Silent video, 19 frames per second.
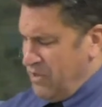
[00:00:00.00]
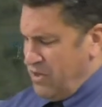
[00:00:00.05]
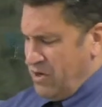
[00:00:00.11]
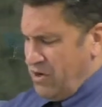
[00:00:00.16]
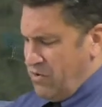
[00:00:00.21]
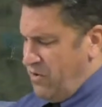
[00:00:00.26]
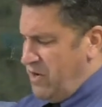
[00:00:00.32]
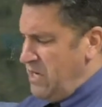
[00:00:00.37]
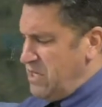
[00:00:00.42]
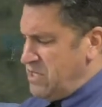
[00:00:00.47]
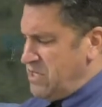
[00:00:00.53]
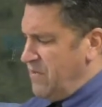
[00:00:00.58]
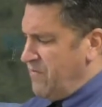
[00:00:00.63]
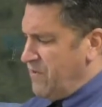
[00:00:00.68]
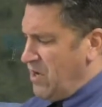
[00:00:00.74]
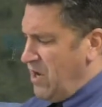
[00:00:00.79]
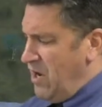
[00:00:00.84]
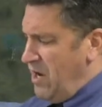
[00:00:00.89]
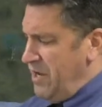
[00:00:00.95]
the grace
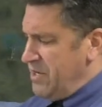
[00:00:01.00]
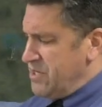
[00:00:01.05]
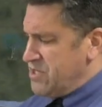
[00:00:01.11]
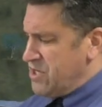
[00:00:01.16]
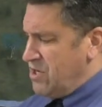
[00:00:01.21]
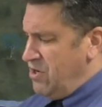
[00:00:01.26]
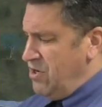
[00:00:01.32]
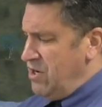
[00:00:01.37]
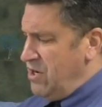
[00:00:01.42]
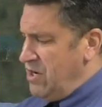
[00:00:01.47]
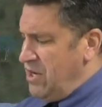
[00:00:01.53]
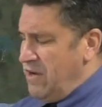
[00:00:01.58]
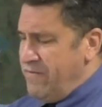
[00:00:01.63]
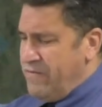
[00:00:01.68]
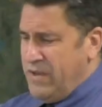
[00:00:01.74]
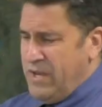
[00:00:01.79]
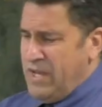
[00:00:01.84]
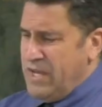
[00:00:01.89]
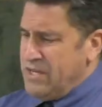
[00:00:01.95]
of God is good
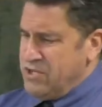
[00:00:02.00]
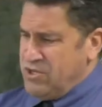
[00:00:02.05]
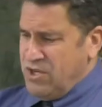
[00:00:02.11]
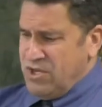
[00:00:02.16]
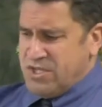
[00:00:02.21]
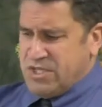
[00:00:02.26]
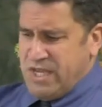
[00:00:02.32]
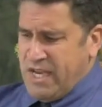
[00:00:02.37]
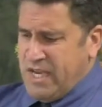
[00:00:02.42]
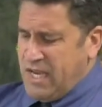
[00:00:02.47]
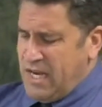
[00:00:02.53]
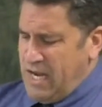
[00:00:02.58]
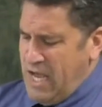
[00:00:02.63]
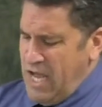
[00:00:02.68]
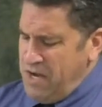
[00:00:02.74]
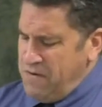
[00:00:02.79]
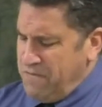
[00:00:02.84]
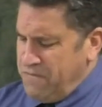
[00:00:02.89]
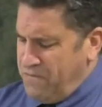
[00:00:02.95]
enough, just like it
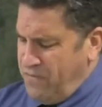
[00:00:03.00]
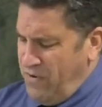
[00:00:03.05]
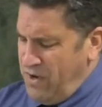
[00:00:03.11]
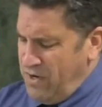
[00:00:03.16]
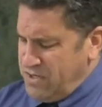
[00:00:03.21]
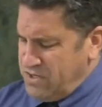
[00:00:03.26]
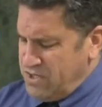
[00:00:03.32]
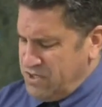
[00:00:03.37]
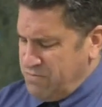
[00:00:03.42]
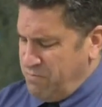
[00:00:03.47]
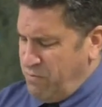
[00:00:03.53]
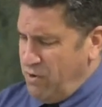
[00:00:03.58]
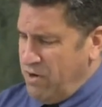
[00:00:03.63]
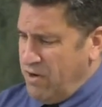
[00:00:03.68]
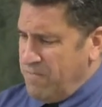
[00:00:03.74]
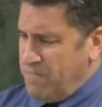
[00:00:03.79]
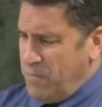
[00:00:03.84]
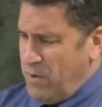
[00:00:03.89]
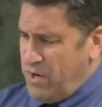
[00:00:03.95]
had in Fox's
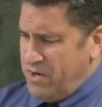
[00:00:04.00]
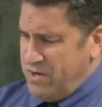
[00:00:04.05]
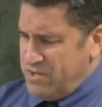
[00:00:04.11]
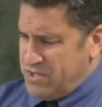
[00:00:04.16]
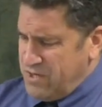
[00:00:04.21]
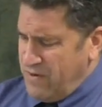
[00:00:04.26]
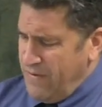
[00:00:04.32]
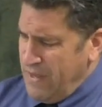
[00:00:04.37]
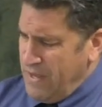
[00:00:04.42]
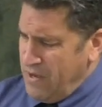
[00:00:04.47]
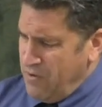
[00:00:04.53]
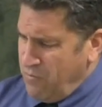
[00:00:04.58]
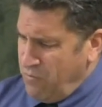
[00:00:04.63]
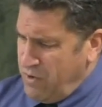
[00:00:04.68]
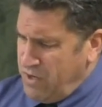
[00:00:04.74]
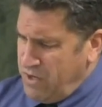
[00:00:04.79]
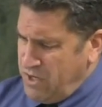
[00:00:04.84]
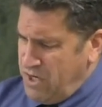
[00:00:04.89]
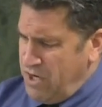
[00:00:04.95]
Book of Martyrs
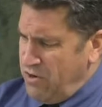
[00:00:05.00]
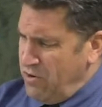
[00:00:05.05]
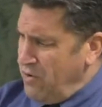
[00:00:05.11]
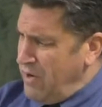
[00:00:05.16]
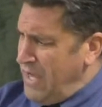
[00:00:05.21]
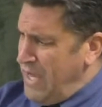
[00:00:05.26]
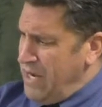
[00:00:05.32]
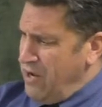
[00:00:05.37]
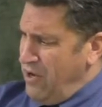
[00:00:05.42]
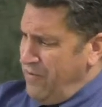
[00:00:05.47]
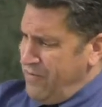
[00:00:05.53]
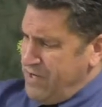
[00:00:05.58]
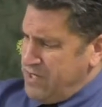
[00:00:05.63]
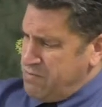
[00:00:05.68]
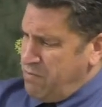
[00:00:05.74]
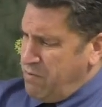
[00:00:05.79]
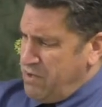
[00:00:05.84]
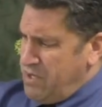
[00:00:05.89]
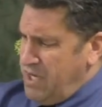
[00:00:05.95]
when Nero had all
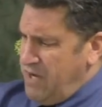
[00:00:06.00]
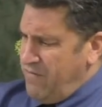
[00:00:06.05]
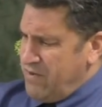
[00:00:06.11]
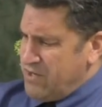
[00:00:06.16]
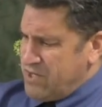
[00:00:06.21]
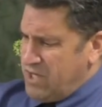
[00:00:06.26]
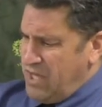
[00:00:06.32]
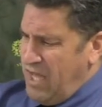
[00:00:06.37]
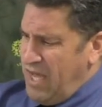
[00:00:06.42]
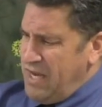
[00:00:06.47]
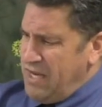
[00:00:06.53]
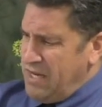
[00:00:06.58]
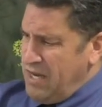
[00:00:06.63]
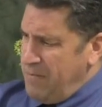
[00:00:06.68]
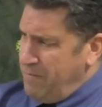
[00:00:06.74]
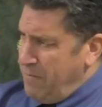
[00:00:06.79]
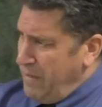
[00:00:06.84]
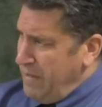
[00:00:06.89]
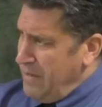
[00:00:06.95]
these believers lined
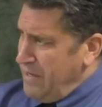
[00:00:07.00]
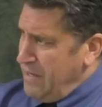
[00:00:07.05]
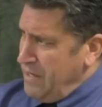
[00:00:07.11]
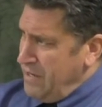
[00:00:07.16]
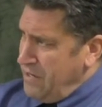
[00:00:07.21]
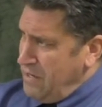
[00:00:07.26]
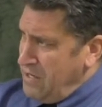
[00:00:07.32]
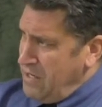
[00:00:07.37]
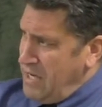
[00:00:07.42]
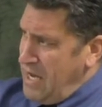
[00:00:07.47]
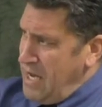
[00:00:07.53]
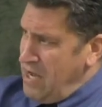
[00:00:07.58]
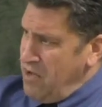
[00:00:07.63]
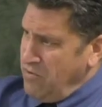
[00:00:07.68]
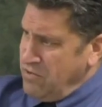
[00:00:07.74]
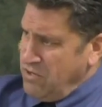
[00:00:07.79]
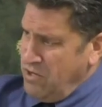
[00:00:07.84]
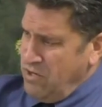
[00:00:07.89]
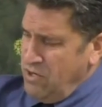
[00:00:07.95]
up,
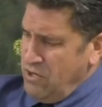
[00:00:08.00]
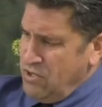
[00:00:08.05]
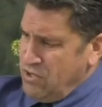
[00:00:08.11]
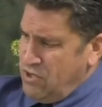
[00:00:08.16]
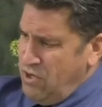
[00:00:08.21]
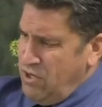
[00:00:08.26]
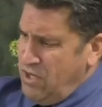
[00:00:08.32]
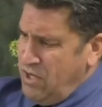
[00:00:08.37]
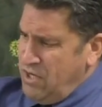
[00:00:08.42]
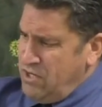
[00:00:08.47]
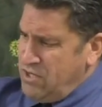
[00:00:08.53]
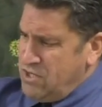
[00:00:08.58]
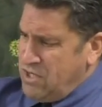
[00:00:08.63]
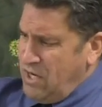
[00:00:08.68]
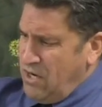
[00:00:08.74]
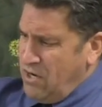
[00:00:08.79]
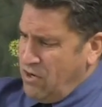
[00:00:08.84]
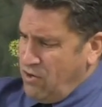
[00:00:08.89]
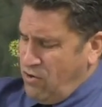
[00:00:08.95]
nailed to these
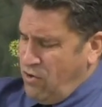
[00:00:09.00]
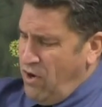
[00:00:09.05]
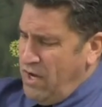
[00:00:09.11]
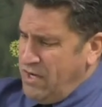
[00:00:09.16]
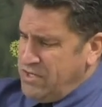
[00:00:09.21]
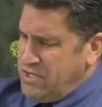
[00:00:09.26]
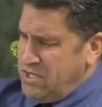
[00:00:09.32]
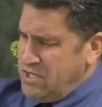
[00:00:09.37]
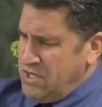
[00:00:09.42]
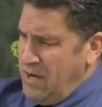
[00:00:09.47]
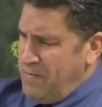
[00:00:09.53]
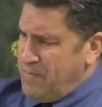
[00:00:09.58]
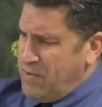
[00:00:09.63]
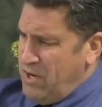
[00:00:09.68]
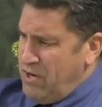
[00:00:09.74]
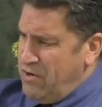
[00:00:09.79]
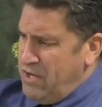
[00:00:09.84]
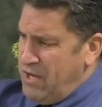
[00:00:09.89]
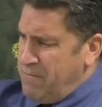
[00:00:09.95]
uh, crosses up
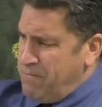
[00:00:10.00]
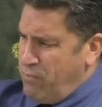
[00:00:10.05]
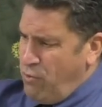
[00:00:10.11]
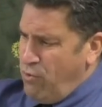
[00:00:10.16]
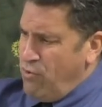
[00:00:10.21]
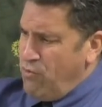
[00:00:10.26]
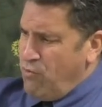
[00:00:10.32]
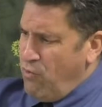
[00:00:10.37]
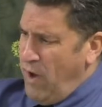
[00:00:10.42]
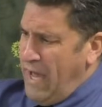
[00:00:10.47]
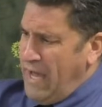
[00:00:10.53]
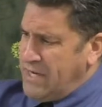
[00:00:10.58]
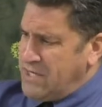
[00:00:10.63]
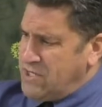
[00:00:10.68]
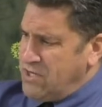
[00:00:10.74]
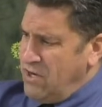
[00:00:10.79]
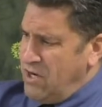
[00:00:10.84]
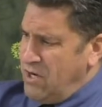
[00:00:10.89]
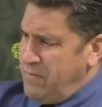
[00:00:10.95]
there, and they'd pour
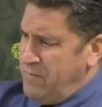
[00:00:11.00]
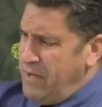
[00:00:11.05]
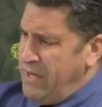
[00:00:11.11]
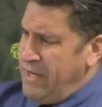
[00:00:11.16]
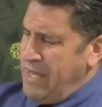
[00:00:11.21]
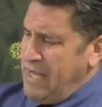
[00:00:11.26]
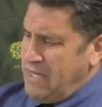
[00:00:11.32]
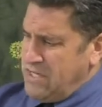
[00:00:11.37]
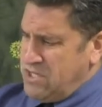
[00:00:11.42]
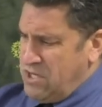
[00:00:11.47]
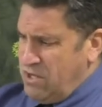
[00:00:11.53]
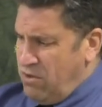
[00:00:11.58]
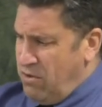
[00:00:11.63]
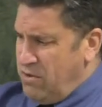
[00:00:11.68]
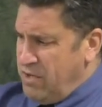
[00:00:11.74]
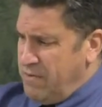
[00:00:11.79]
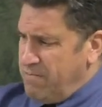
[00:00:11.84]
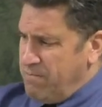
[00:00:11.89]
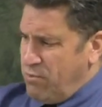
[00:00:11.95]
wax on them and
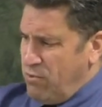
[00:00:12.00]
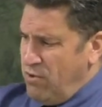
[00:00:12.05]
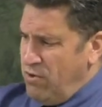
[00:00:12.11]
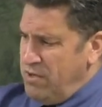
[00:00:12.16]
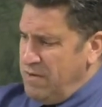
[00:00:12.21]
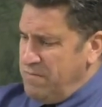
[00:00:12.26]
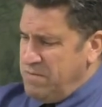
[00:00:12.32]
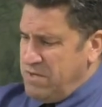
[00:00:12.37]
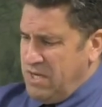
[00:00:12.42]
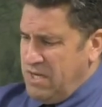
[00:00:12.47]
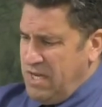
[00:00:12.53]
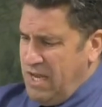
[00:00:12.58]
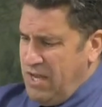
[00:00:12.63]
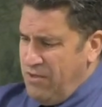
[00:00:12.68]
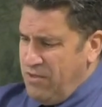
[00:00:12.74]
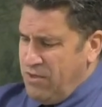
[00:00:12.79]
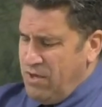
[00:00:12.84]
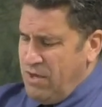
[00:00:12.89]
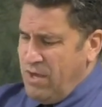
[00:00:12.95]
slowly burn them to
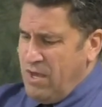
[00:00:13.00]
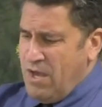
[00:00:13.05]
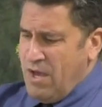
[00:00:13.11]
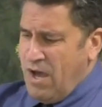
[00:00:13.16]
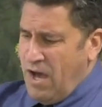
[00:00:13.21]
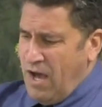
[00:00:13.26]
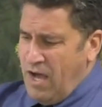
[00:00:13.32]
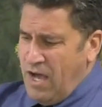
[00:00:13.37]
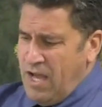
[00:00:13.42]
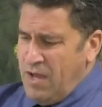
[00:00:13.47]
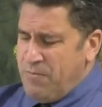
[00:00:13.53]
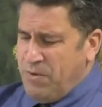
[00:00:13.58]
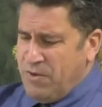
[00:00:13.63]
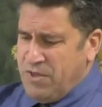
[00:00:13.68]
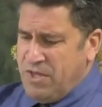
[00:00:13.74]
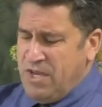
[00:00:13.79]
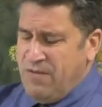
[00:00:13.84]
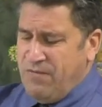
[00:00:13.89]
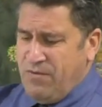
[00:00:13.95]
death. I
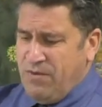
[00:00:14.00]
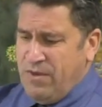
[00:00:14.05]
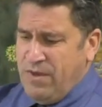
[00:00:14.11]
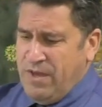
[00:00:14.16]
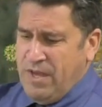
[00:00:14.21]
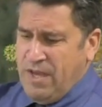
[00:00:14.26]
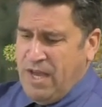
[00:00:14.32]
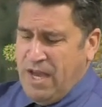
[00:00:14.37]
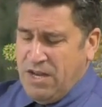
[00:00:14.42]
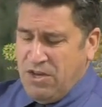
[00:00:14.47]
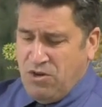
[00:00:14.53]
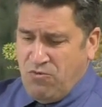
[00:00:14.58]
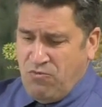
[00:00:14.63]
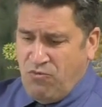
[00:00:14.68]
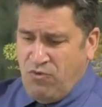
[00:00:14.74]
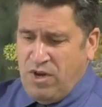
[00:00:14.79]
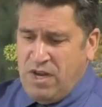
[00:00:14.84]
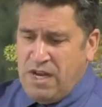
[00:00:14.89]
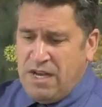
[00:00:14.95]
believe, and you
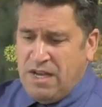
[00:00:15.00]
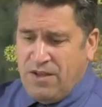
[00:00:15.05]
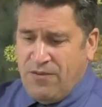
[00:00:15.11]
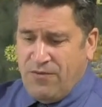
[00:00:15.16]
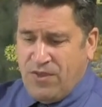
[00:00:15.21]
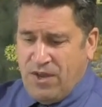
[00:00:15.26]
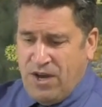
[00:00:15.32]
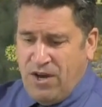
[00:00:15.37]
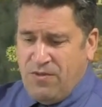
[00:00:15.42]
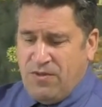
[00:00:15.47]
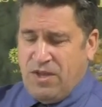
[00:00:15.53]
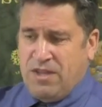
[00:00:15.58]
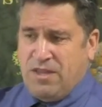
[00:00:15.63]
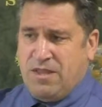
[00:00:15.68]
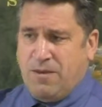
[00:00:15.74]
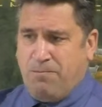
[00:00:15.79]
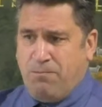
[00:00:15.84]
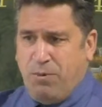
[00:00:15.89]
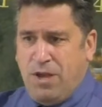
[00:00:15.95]
read in there
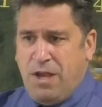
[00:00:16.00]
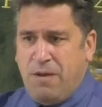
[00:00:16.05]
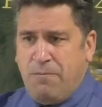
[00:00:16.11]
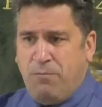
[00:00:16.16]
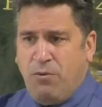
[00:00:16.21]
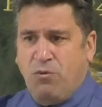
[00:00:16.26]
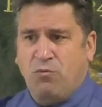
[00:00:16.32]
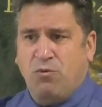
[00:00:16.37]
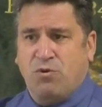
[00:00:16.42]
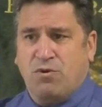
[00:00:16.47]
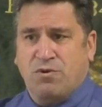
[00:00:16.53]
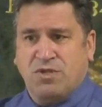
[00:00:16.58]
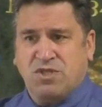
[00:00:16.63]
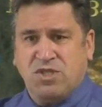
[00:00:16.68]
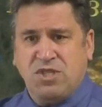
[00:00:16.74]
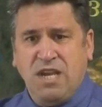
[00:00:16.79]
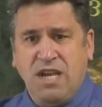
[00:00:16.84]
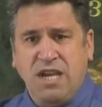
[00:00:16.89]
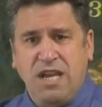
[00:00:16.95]
that the people were
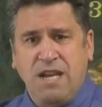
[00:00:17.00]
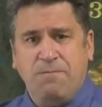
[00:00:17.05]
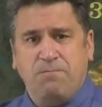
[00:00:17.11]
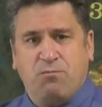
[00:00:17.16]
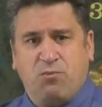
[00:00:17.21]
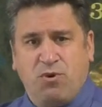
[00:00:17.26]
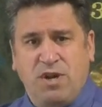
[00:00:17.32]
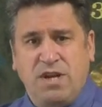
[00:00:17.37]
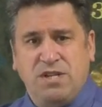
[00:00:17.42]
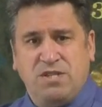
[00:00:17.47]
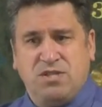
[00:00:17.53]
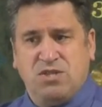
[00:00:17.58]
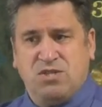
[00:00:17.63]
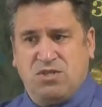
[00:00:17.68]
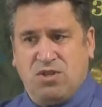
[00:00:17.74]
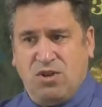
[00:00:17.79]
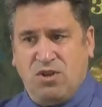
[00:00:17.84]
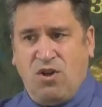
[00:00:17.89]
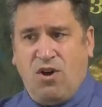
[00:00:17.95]
singing praises
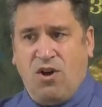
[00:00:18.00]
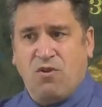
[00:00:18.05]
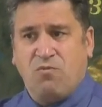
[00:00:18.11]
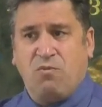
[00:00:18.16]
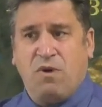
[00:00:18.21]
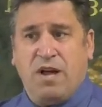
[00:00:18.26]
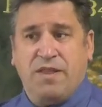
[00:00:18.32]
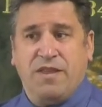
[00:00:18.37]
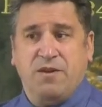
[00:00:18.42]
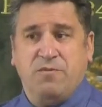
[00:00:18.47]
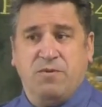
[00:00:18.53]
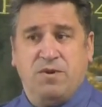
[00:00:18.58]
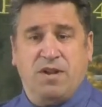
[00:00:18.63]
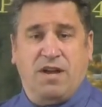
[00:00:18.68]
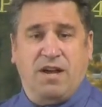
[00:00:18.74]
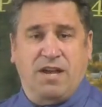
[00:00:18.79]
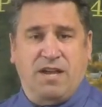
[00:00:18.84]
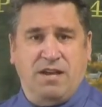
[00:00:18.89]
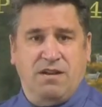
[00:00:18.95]
to God while they were
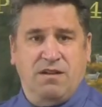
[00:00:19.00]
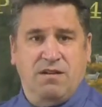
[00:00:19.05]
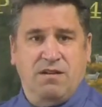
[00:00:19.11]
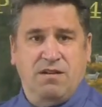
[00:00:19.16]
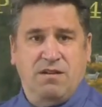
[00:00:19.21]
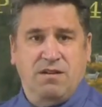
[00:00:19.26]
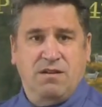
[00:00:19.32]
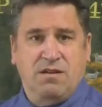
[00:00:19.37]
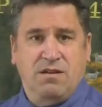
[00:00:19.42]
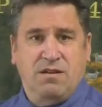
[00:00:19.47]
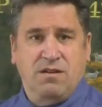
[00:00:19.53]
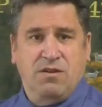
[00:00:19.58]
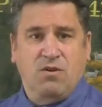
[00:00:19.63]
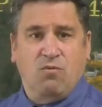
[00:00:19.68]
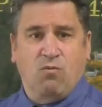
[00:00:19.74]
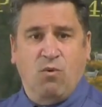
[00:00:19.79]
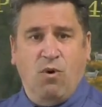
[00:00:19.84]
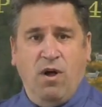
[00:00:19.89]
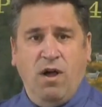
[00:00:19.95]
dying.
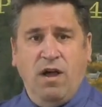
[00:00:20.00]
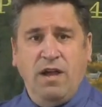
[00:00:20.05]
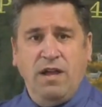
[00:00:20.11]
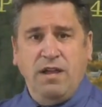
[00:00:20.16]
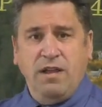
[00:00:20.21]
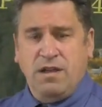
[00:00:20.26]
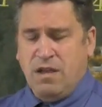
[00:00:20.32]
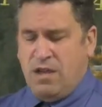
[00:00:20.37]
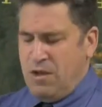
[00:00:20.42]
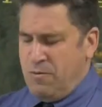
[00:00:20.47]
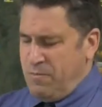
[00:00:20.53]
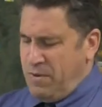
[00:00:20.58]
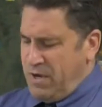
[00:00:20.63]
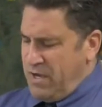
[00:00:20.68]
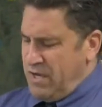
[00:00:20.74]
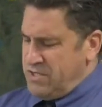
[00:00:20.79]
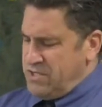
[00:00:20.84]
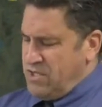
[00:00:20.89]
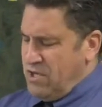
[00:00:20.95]
Why?
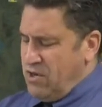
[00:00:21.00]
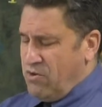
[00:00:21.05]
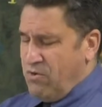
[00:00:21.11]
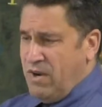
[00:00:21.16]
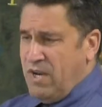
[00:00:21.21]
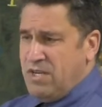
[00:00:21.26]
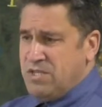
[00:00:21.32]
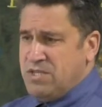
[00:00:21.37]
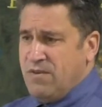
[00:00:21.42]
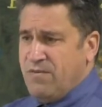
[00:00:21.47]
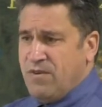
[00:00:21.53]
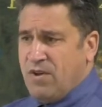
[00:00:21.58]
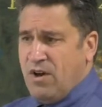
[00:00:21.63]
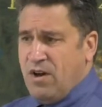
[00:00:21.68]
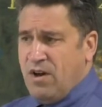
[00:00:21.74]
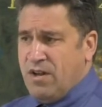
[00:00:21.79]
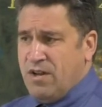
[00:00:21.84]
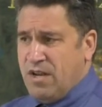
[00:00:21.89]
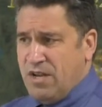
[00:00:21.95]
Because the grace of
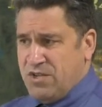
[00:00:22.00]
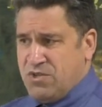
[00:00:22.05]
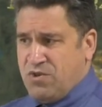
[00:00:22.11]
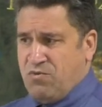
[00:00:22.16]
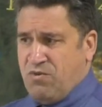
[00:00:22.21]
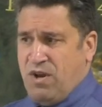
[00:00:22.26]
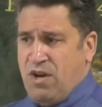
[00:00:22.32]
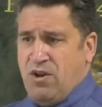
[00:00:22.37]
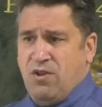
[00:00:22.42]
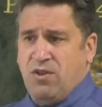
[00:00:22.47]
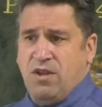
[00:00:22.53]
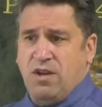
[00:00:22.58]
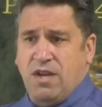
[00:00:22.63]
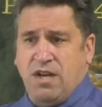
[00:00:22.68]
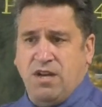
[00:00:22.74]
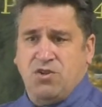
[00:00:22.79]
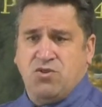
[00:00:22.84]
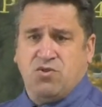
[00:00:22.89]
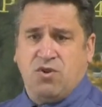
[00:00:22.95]
God is greater than
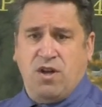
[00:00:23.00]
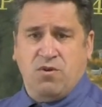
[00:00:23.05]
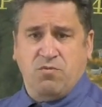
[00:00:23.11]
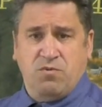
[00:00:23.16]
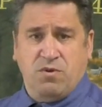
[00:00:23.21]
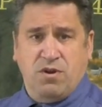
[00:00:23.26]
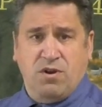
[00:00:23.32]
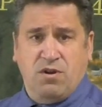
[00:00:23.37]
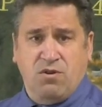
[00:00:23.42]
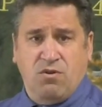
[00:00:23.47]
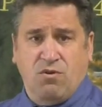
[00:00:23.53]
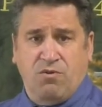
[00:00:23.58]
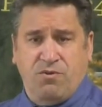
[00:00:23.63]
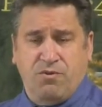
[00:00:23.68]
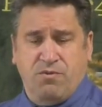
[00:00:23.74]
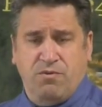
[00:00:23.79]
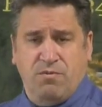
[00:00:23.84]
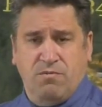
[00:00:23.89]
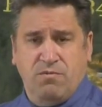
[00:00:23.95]
any trial we're going to go
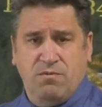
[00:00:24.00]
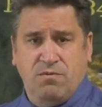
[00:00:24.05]
through.